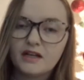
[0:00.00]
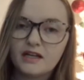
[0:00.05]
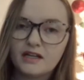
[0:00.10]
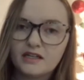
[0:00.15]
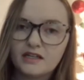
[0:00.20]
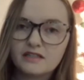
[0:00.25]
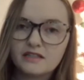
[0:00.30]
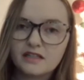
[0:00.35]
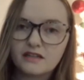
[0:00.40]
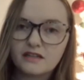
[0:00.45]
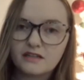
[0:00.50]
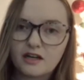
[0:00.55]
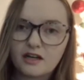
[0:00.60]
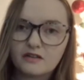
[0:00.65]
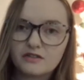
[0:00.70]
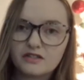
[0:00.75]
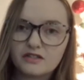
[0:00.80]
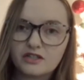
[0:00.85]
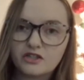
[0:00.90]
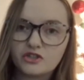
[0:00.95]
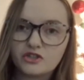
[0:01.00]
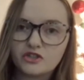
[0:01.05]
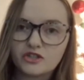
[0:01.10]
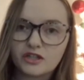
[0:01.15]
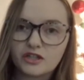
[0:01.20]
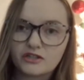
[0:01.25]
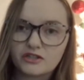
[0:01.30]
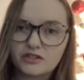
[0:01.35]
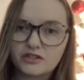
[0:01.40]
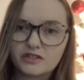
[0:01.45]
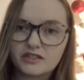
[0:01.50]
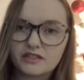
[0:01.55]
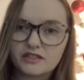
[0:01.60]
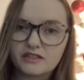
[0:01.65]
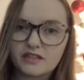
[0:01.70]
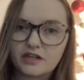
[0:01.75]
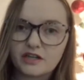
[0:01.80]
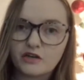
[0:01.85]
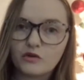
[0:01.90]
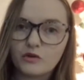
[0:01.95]
and allows the instructor to
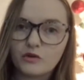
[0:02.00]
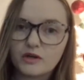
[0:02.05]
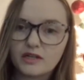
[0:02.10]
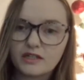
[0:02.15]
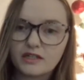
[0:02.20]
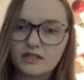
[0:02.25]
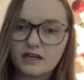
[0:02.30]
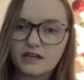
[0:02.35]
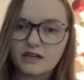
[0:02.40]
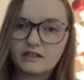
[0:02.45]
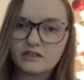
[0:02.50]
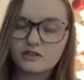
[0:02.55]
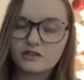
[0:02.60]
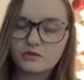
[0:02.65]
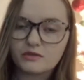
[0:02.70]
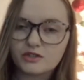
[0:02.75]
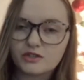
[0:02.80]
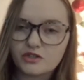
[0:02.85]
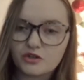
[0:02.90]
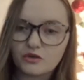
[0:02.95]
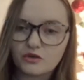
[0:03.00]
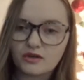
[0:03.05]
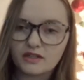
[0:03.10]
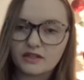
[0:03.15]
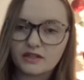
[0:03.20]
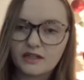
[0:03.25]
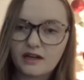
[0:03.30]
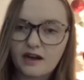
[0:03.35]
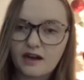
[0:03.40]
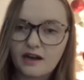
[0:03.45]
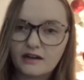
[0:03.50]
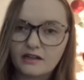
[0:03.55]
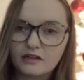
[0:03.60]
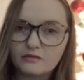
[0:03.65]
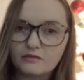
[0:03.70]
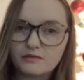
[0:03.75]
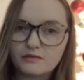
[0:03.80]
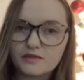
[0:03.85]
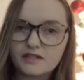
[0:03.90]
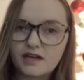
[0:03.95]
stay organized when scoring the
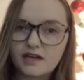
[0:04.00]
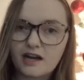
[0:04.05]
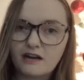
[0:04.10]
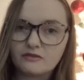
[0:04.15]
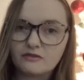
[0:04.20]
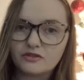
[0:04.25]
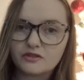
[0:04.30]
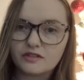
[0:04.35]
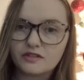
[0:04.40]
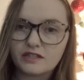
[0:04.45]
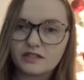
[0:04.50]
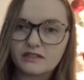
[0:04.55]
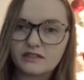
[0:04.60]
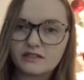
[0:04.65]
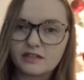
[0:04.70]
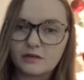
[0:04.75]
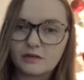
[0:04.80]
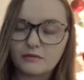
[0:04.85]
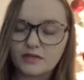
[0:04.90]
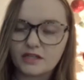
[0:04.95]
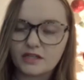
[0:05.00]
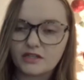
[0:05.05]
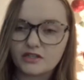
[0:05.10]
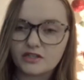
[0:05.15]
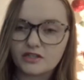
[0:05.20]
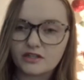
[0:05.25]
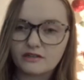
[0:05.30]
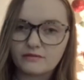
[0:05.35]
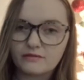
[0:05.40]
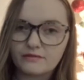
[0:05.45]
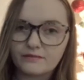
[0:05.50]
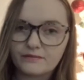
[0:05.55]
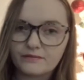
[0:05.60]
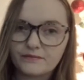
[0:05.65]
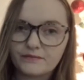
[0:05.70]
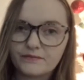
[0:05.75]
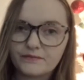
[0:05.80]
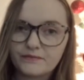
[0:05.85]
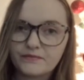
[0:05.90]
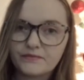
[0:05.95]
items after the examination.
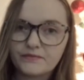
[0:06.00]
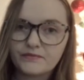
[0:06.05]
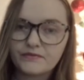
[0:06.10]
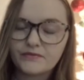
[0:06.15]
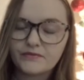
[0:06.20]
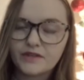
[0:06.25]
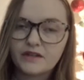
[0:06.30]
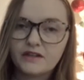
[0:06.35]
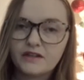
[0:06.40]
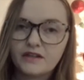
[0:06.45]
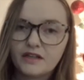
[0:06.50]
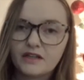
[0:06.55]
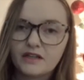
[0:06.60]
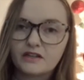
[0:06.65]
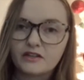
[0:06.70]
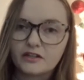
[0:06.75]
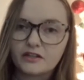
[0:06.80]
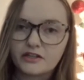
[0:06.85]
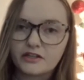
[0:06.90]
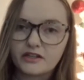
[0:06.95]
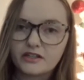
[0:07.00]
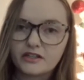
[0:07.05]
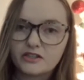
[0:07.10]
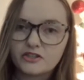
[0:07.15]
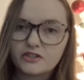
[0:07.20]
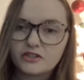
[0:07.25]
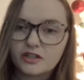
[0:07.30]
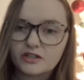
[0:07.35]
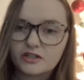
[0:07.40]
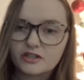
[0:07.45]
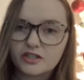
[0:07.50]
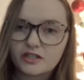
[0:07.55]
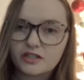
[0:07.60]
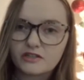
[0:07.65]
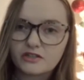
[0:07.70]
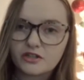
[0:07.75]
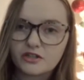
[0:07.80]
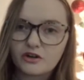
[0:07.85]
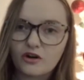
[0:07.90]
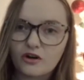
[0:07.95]
Clear
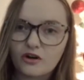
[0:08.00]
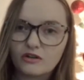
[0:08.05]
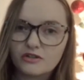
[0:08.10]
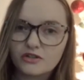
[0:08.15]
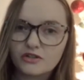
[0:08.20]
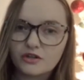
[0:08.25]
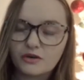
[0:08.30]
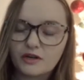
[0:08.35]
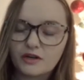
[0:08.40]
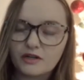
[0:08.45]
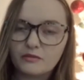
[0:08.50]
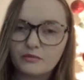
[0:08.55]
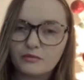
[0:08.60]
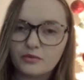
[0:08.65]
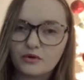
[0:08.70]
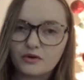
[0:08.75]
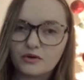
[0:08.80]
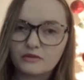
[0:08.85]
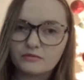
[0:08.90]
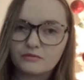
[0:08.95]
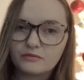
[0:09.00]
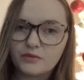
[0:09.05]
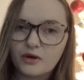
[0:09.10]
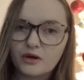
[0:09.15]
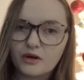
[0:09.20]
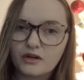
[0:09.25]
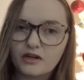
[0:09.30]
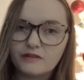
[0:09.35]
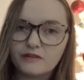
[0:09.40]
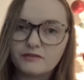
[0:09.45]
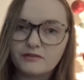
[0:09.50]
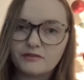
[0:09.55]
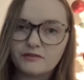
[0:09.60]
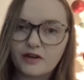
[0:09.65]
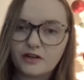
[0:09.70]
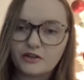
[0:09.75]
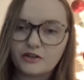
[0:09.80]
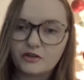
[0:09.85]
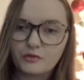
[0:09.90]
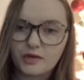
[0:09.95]
instructions are also an important part of
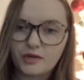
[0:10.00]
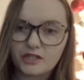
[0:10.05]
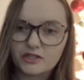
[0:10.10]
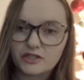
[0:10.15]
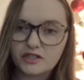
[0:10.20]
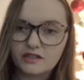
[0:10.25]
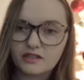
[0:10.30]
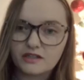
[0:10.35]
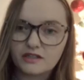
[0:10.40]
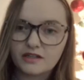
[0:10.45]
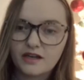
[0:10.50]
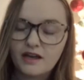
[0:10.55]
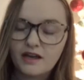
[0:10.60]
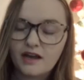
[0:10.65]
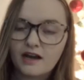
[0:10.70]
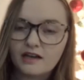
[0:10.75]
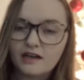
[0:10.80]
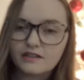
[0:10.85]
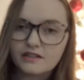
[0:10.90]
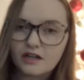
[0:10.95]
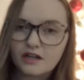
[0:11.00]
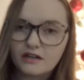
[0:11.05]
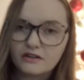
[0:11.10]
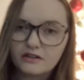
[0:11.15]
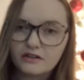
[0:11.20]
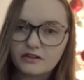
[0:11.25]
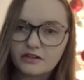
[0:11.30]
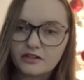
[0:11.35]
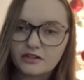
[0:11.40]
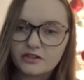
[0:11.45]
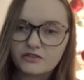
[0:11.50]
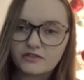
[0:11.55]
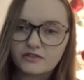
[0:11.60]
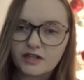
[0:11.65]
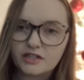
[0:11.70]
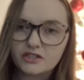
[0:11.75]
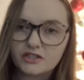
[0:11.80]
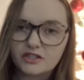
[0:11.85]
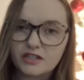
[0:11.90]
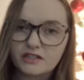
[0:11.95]
evaluation, as unclear
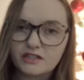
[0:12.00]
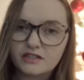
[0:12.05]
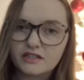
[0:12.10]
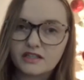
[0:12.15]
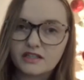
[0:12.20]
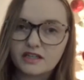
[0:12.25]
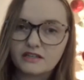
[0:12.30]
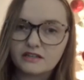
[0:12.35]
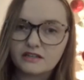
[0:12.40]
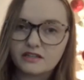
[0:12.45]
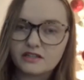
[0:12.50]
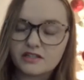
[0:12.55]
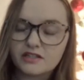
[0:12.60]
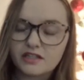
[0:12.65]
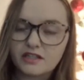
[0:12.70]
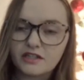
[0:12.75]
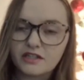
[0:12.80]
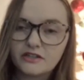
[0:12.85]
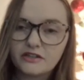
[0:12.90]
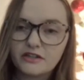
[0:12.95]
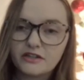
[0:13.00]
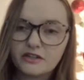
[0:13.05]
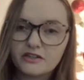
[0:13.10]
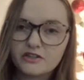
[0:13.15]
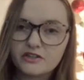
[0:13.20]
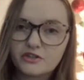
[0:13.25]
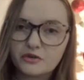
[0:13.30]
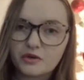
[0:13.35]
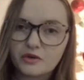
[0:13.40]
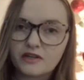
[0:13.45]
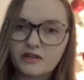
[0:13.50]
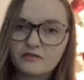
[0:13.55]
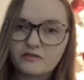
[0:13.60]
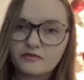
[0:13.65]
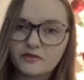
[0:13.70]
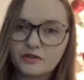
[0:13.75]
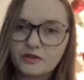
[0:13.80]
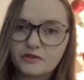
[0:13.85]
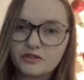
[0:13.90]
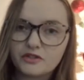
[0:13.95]
directions can lead to errors or
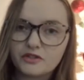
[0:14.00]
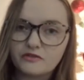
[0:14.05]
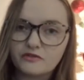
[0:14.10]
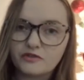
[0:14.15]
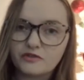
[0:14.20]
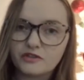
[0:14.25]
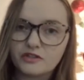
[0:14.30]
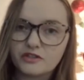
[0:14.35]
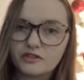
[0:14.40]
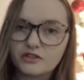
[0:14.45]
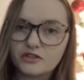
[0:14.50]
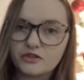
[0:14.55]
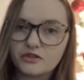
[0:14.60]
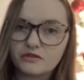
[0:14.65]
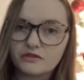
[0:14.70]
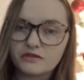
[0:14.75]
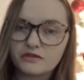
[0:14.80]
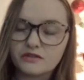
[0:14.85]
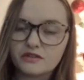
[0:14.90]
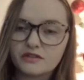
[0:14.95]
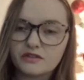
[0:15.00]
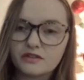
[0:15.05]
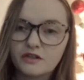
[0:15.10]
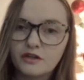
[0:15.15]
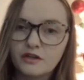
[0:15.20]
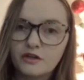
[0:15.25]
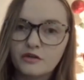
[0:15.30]
confusion for the students,